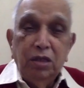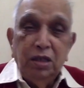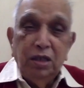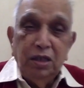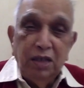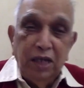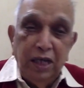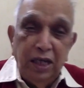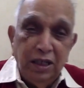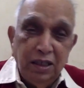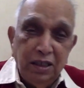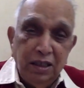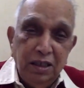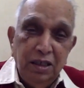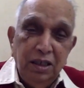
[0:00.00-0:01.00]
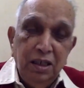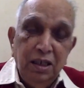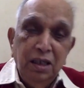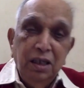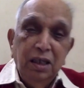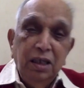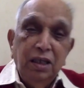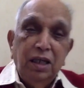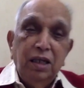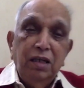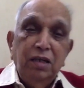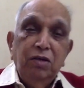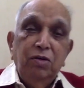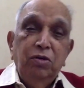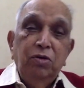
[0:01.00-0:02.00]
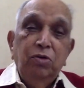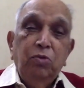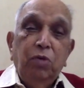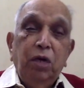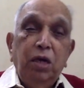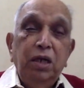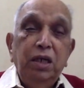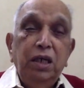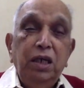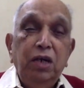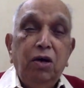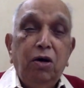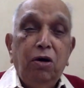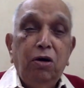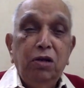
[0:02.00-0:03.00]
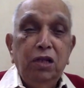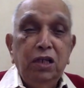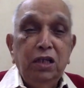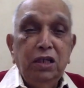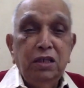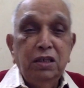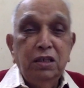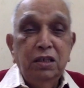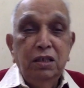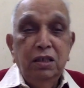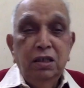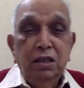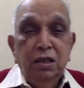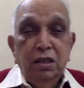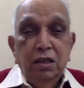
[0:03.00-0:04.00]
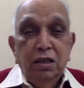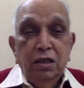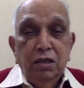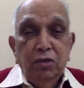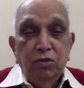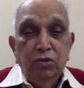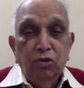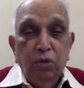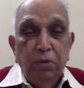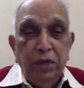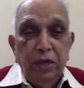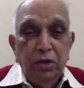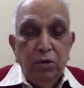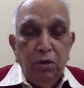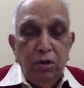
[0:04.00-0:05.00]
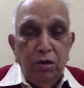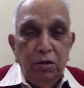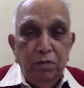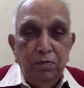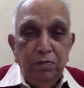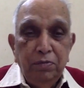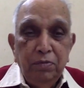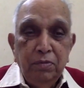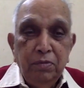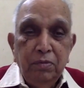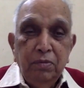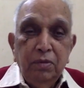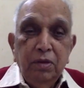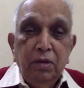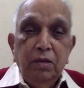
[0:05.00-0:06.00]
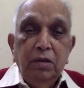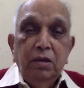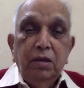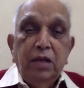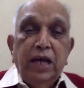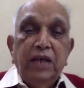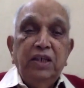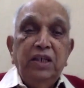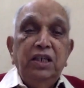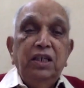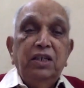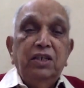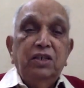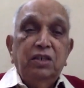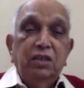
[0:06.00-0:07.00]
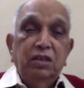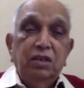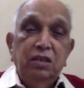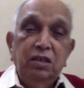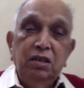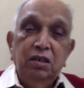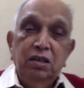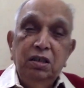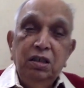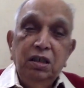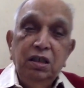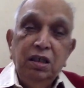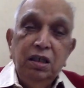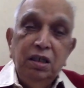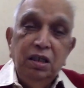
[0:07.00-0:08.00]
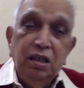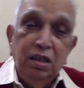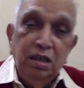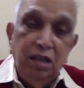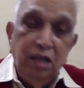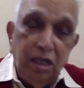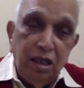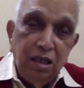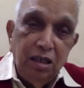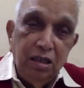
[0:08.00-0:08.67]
He says that what did all these so many good ascetics did?